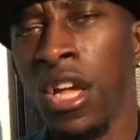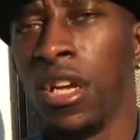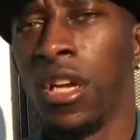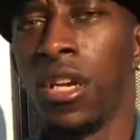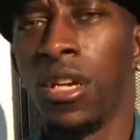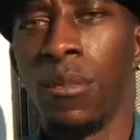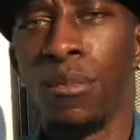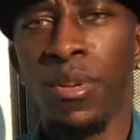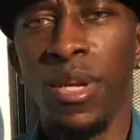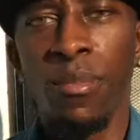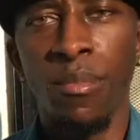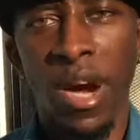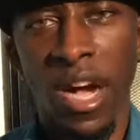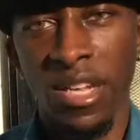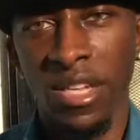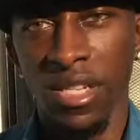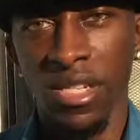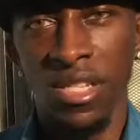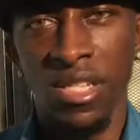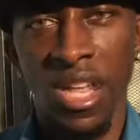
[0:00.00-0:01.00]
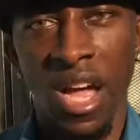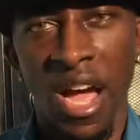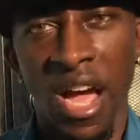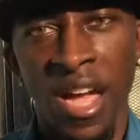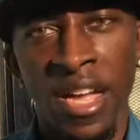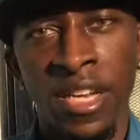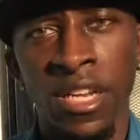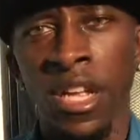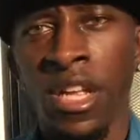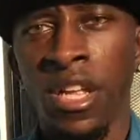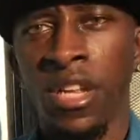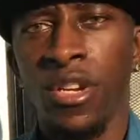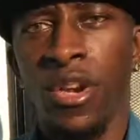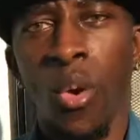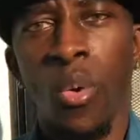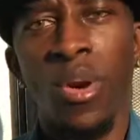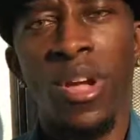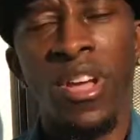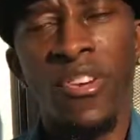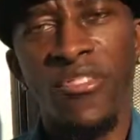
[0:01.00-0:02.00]
gonna be by your side,
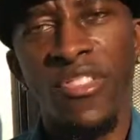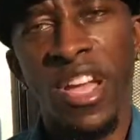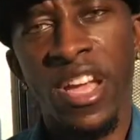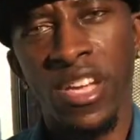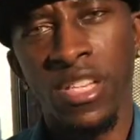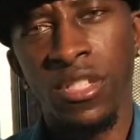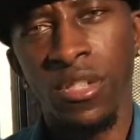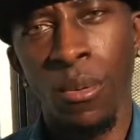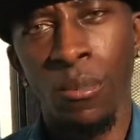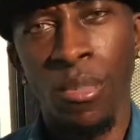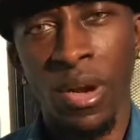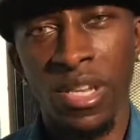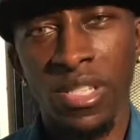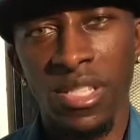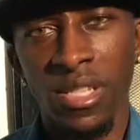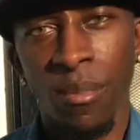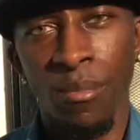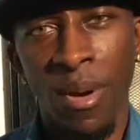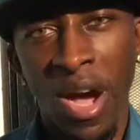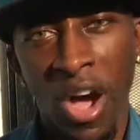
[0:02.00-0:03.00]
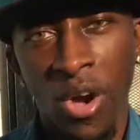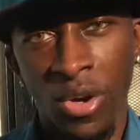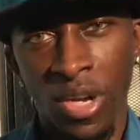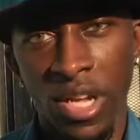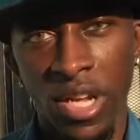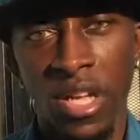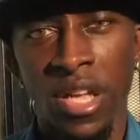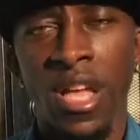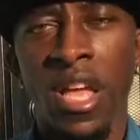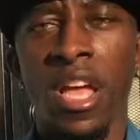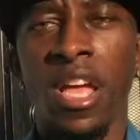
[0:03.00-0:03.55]
no ifs, ands, or buts about it.